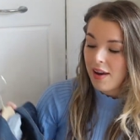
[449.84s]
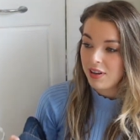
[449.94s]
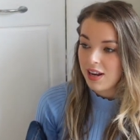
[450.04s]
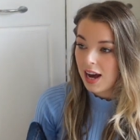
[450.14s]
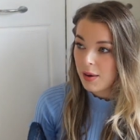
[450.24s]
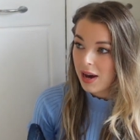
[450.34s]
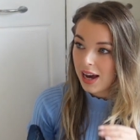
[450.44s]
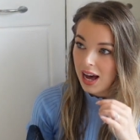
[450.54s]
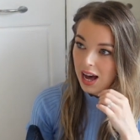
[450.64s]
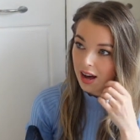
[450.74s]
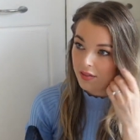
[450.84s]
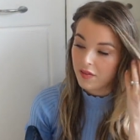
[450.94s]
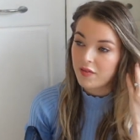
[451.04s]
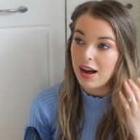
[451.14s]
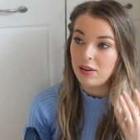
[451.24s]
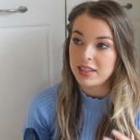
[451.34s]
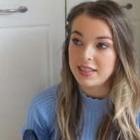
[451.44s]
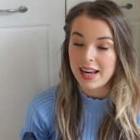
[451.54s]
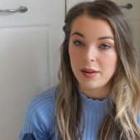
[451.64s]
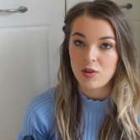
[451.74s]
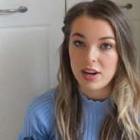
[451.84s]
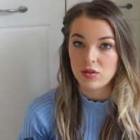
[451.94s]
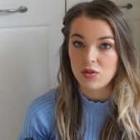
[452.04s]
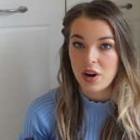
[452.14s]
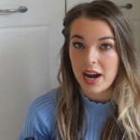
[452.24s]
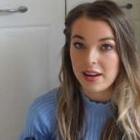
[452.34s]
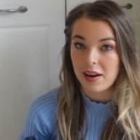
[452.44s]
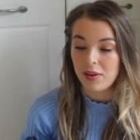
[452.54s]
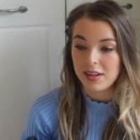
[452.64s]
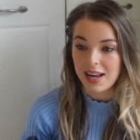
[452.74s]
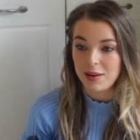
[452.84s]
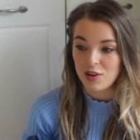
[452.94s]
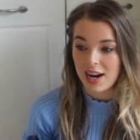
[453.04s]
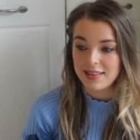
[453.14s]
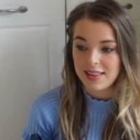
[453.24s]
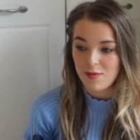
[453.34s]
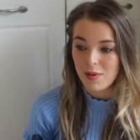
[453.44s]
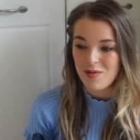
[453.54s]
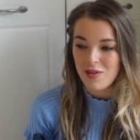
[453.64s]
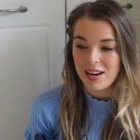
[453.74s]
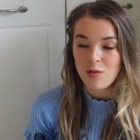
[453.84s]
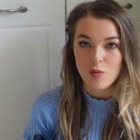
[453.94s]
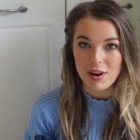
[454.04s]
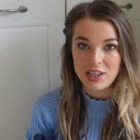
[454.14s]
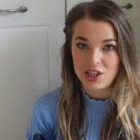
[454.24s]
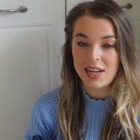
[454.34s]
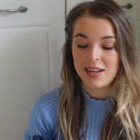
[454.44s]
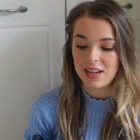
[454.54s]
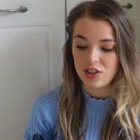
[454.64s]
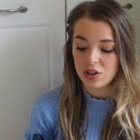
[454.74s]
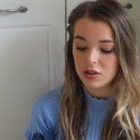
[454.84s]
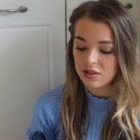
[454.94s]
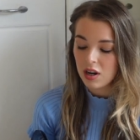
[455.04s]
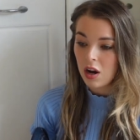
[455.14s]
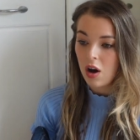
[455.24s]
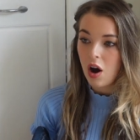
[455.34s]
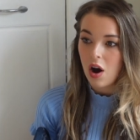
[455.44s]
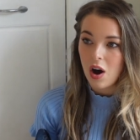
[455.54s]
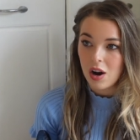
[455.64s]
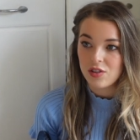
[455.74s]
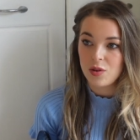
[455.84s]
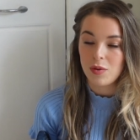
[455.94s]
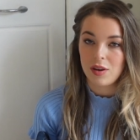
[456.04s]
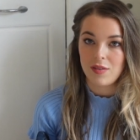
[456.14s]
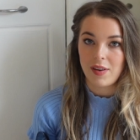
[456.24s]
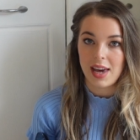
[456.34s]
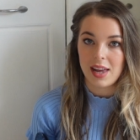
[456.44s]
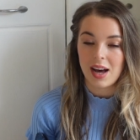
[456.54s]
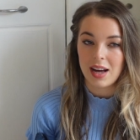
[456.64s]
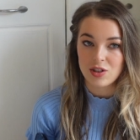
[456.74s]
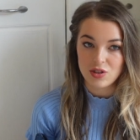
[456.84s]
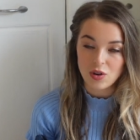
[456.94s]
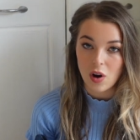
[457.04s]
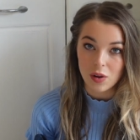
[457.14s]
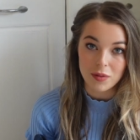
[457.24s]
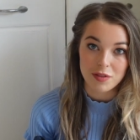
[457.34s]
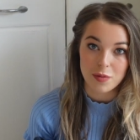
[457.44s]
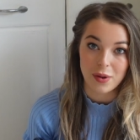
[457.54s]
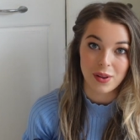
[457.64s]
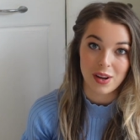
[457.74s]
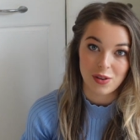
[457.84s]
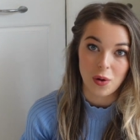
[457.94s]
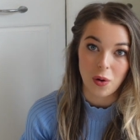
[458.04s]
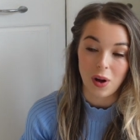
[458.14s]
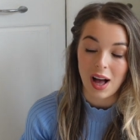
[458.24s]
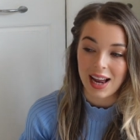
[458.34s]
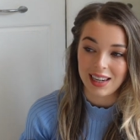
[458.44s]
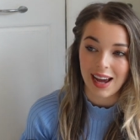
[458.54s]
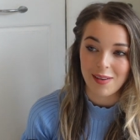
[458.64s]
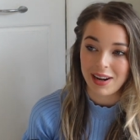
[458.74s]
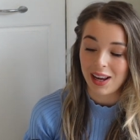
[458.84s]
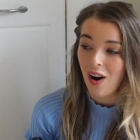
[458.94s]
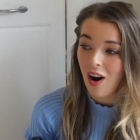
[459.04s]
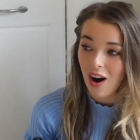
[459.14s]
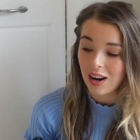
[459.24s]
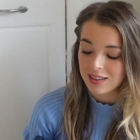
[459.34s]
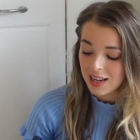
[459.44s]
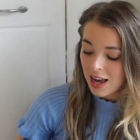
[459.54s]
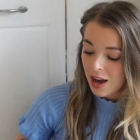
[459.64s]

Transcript: Every time I have found a denim dress or tried out a denim dress, they've been really rigid and just hard to move in and just not comfortable at all and you get really hot